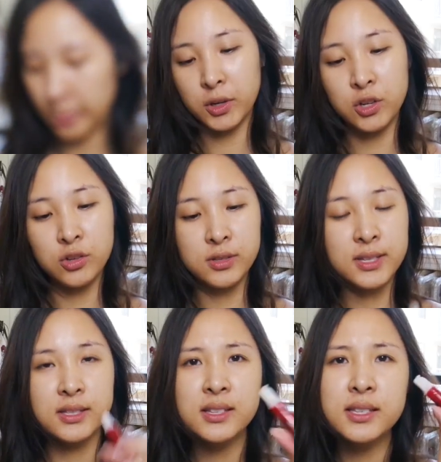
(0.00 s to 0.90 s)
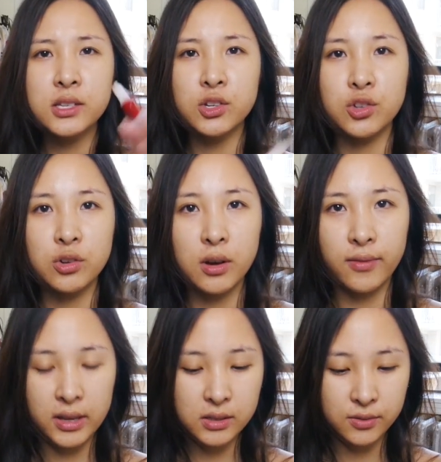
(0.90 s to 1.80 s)
I'm going to use this. This isn't new.
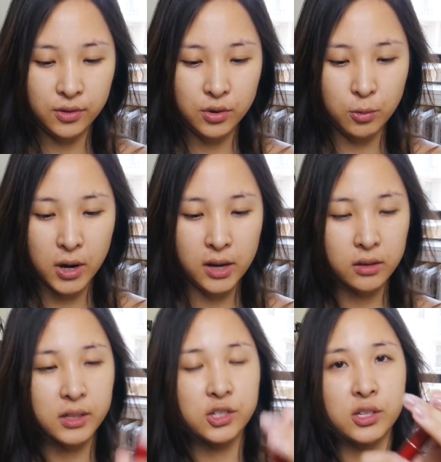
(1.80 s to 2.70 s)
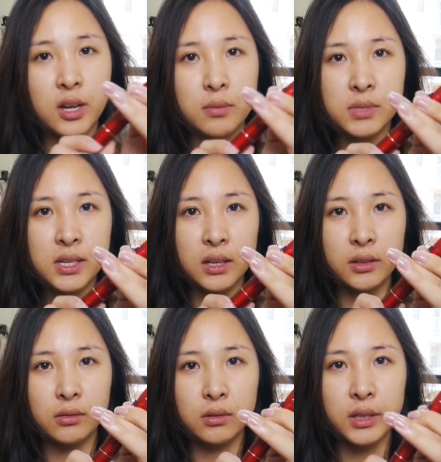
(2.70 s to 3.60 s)
I've had this for a while. It just comes in a
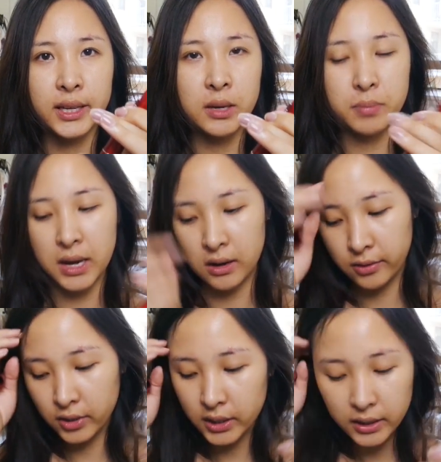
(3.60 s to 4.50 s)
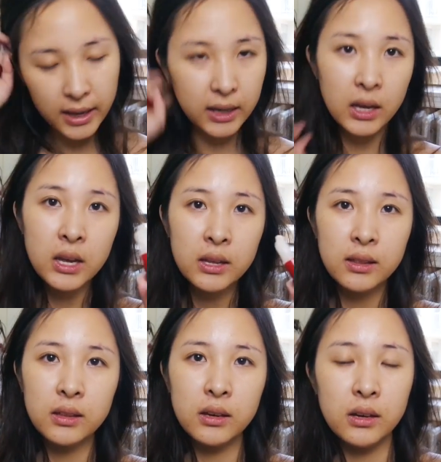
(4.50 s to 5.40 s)
little clicky pen. I really like
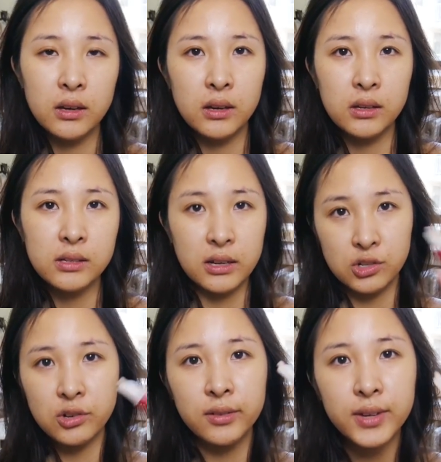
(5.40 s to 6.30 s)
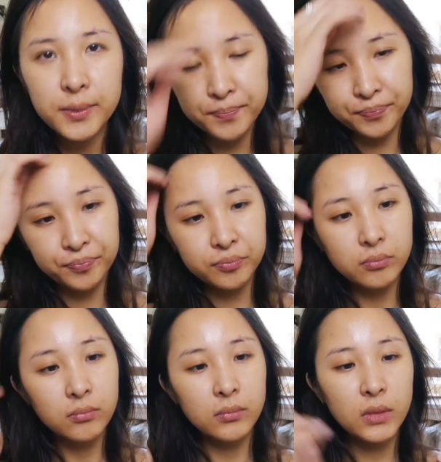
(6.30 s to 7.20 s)
the texture of it.
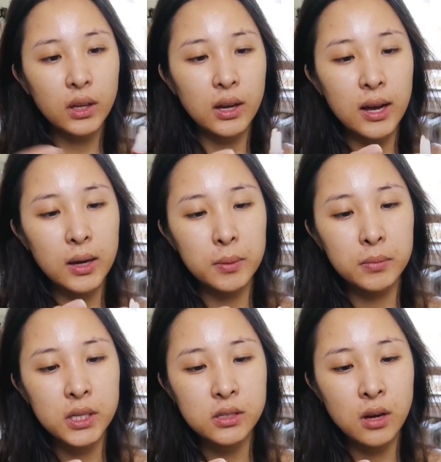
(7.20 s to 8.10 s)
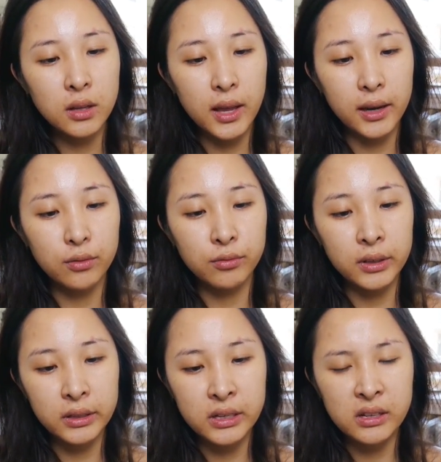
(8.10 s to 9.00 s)
Um, it's not like
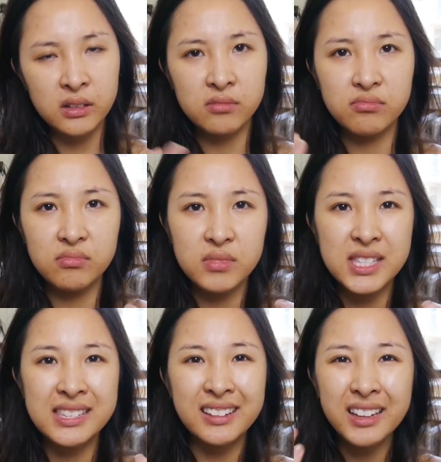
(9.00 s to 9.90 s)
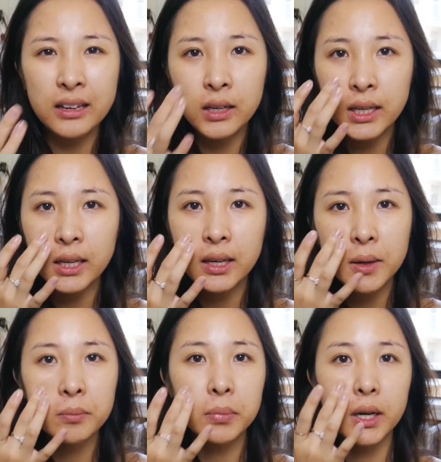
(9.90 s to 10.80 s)
really silicone-y,
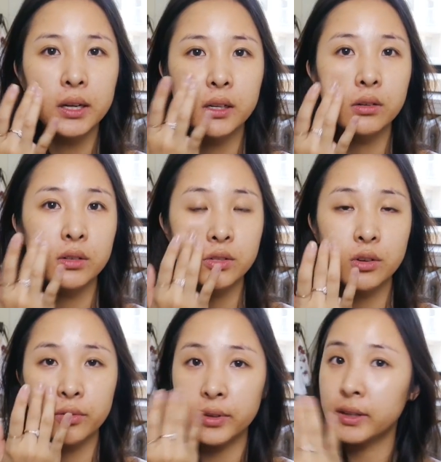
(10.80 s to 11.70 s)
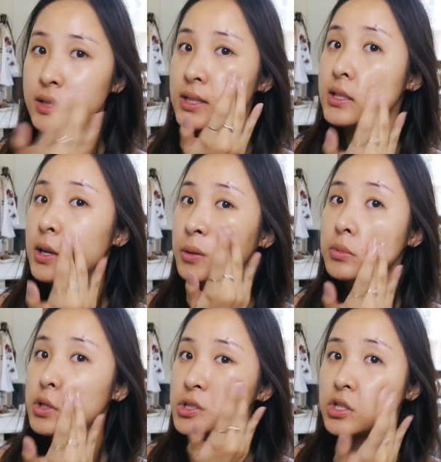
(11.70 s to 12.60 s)
but it also really does
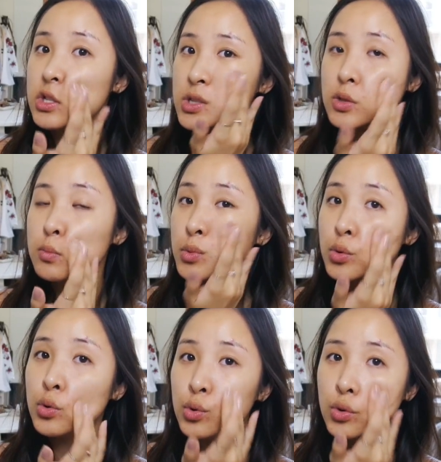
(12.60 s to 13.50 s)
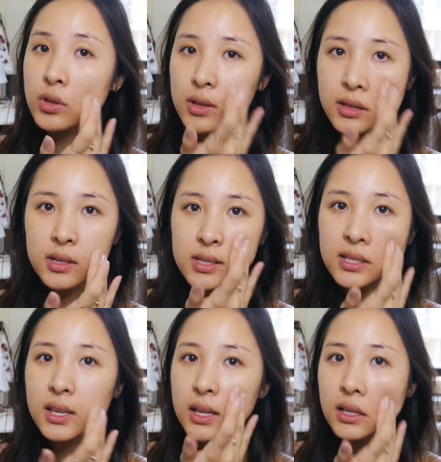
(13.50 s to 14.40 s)
help to just smooth the
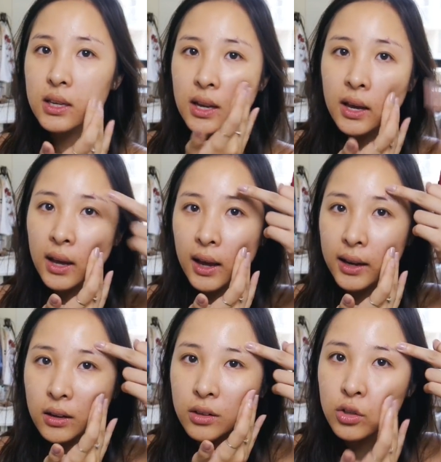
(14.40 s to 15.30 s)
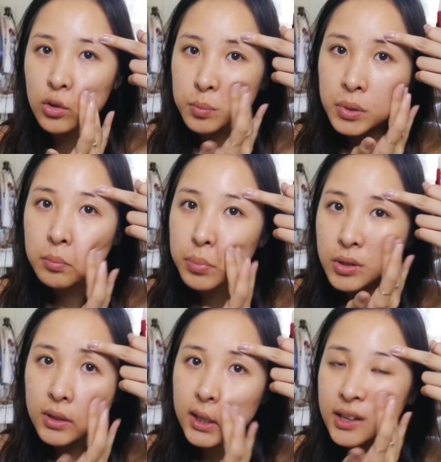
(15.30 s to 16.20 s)
skin. I got a new
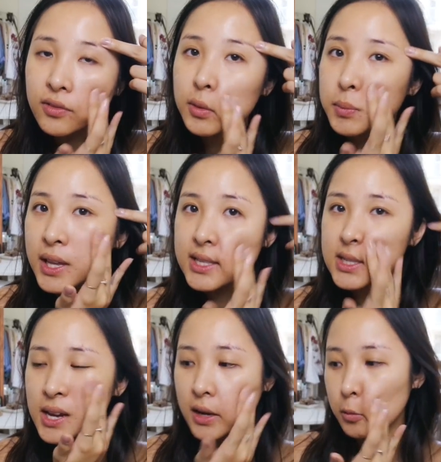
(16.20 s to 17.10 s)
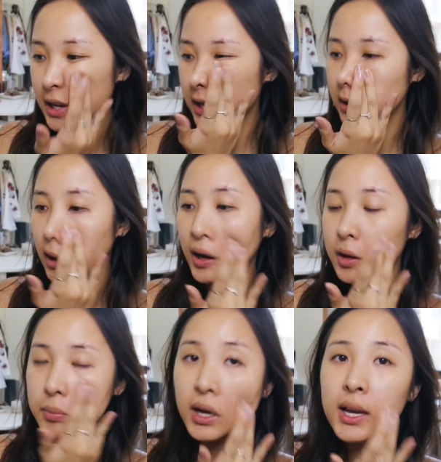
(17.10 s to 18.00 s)
pimple here from last night. We ate
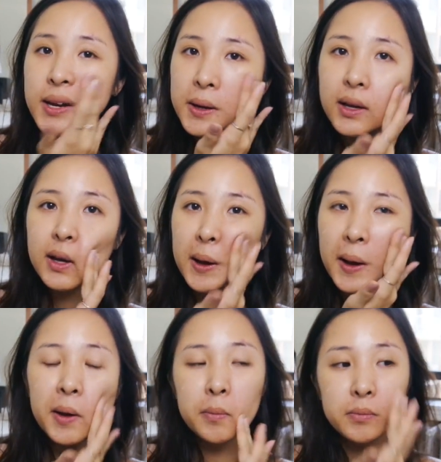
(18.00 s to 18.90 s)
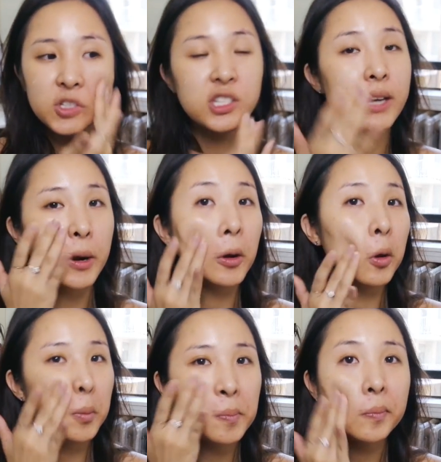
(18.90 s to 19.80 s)
hot pot um, just at
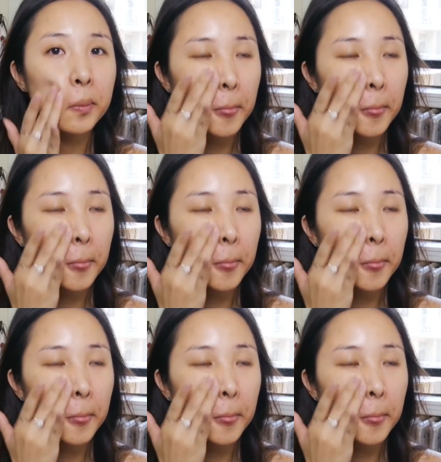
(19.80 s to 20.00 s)
home.